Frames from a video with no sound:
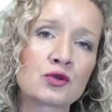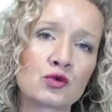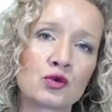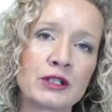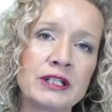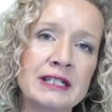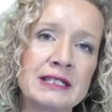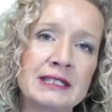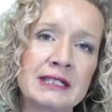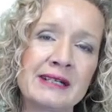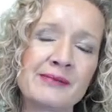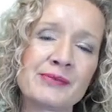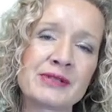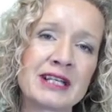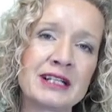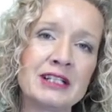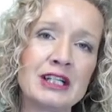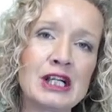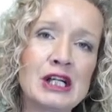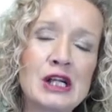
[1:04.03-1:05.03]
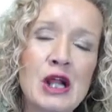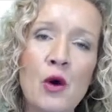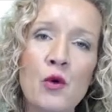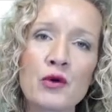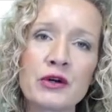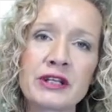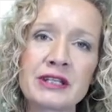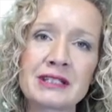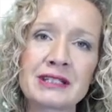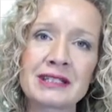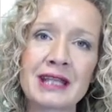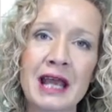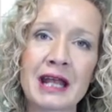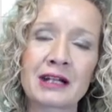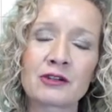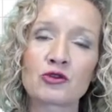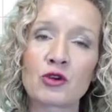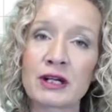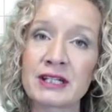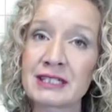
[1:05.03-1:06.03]
screen tips and you notice
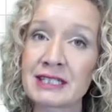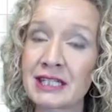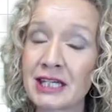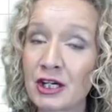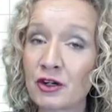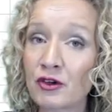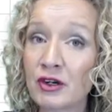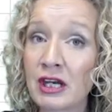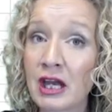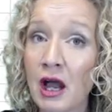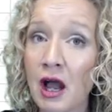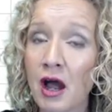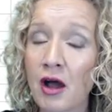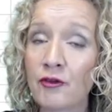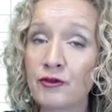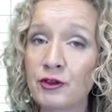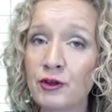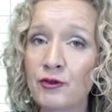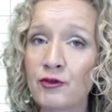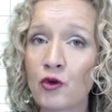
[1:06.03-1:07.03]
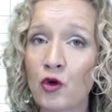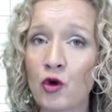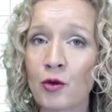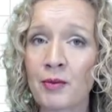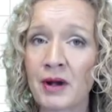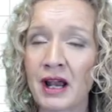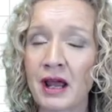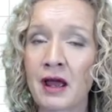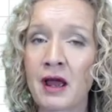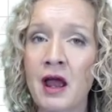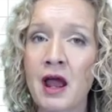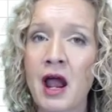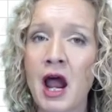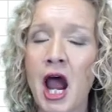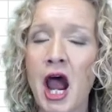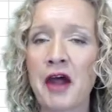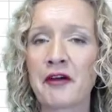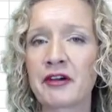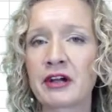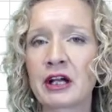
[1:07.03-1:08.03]
that criteria of the formula
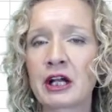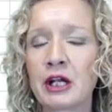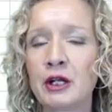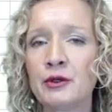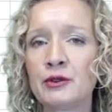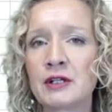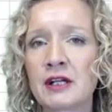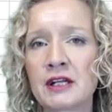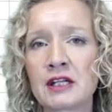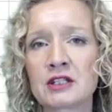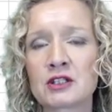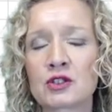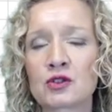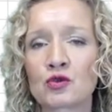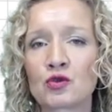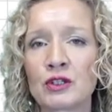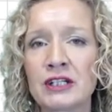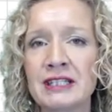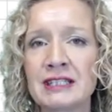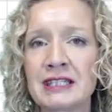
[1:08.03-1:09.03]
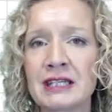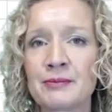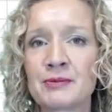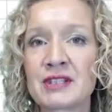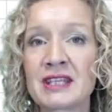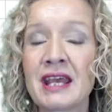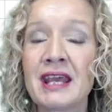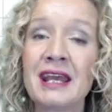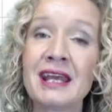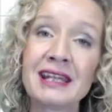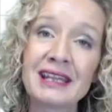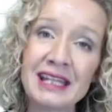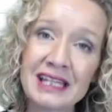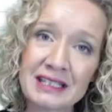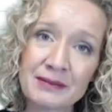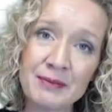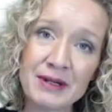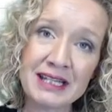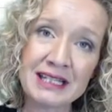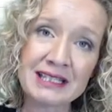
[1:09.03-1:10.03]
are included in screen tips,
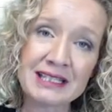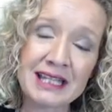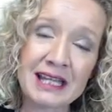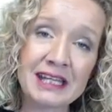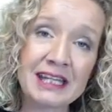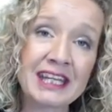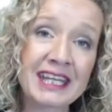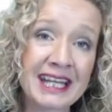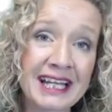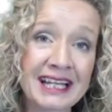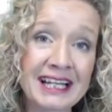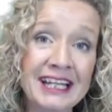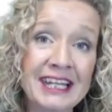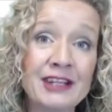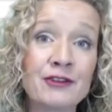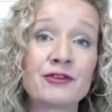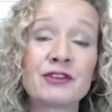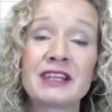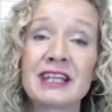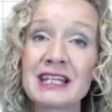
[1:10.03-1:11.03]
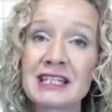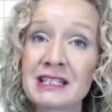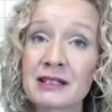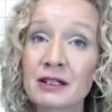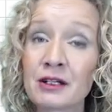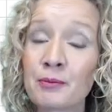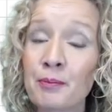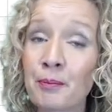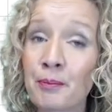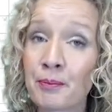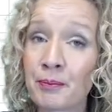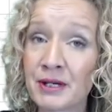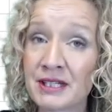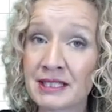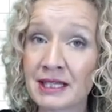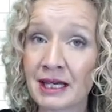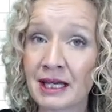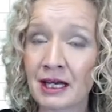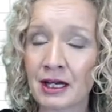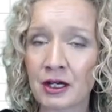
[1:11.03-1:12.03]
this means that you can leave this
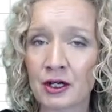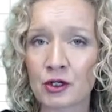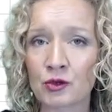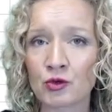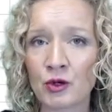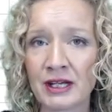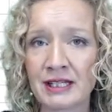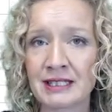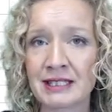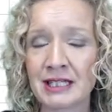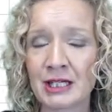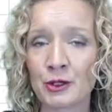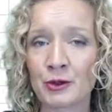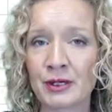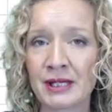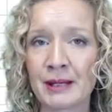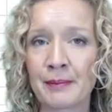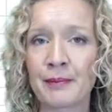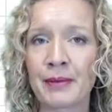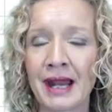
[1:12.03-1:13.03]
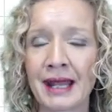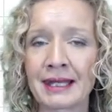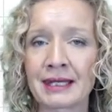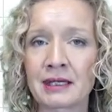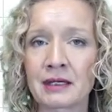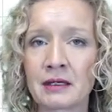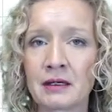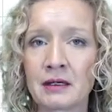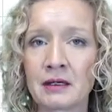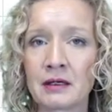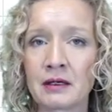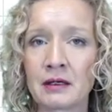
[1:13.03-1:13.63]
particular criteria blank.